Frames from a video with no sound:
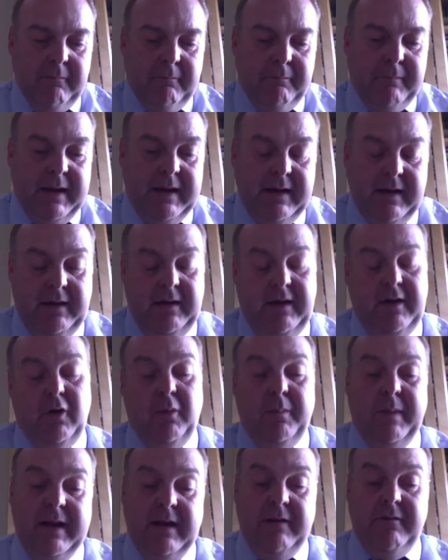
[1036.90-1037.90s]

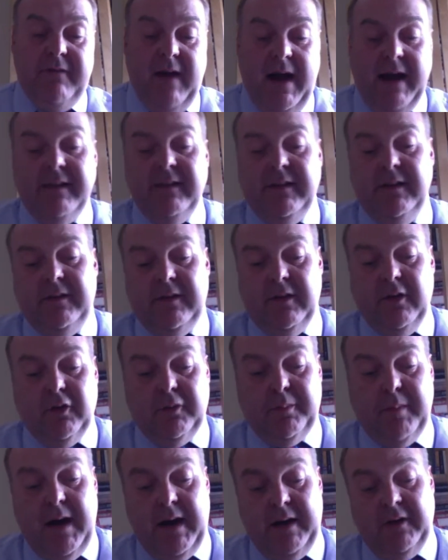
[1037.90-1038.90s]
been invited to
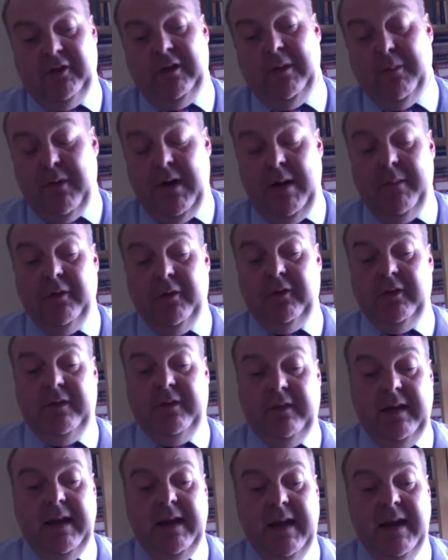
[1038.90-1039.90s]
those partnership primaries
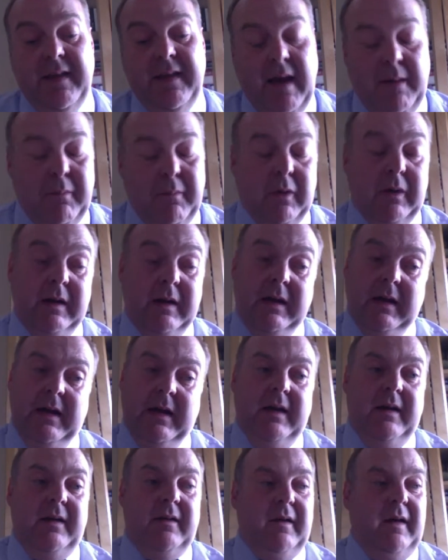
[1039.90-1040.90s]
just to hear that, but
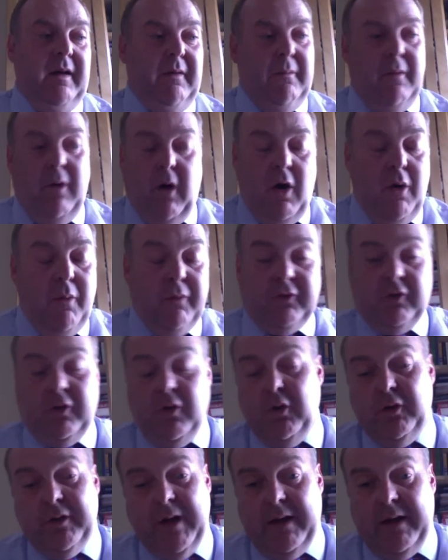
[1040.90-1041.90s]
all
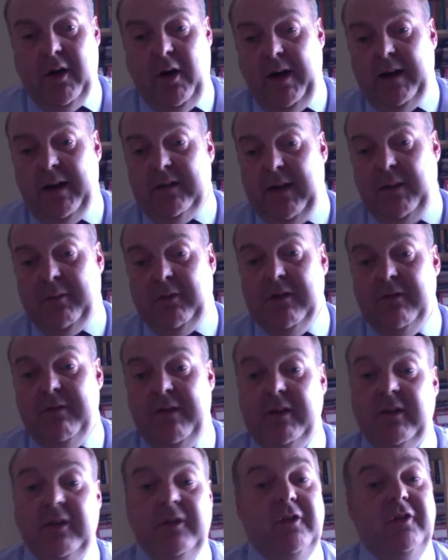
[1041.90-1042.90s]
schools are not accepting
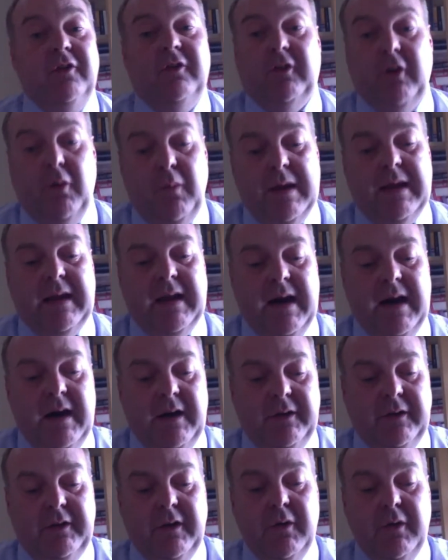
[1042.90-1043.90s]
visitors, so we
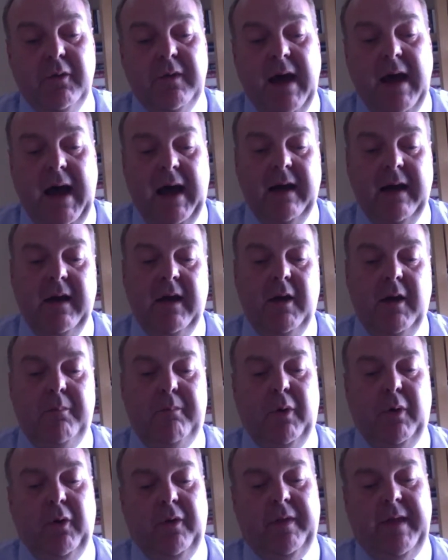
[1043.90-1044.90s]
can't do that.
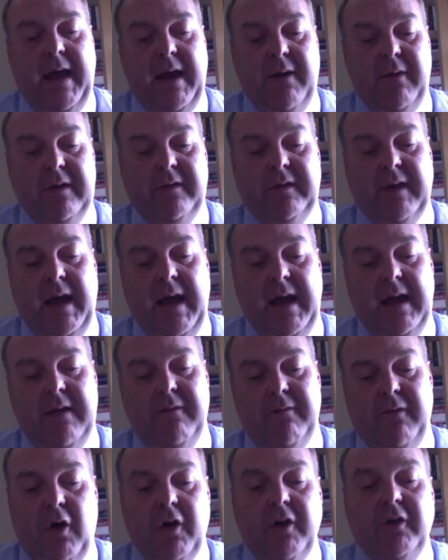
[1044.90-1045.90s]
But there is a
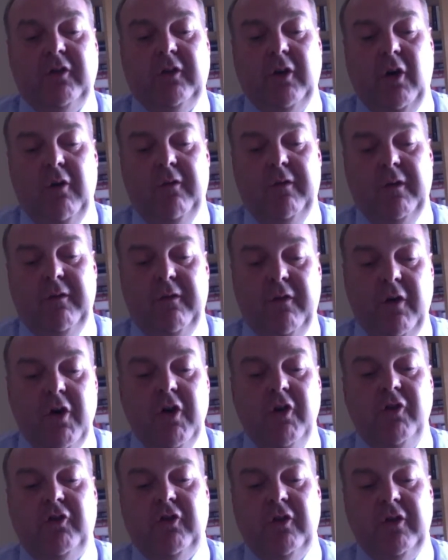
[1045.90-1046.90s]
voiceover
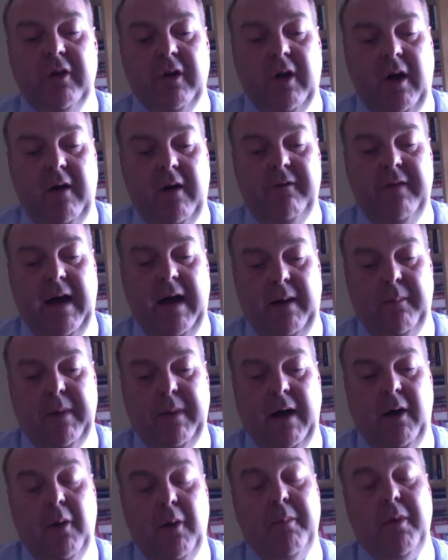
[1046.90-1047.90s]
version of that
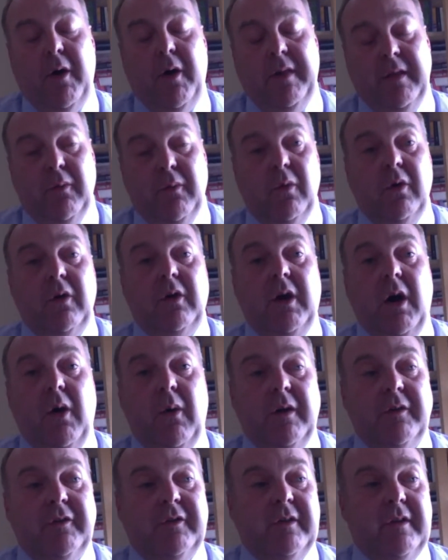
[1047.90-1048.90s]
PowerPoint that will go
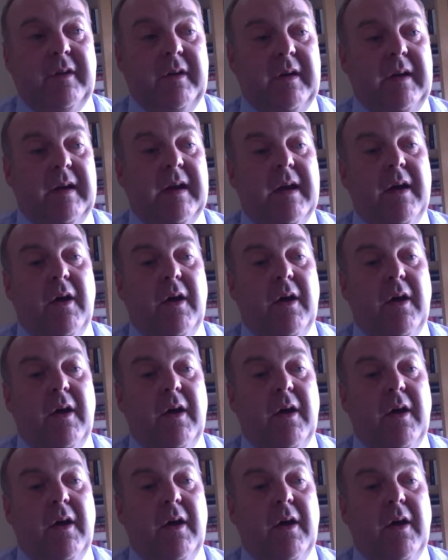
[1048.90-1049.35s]
onto the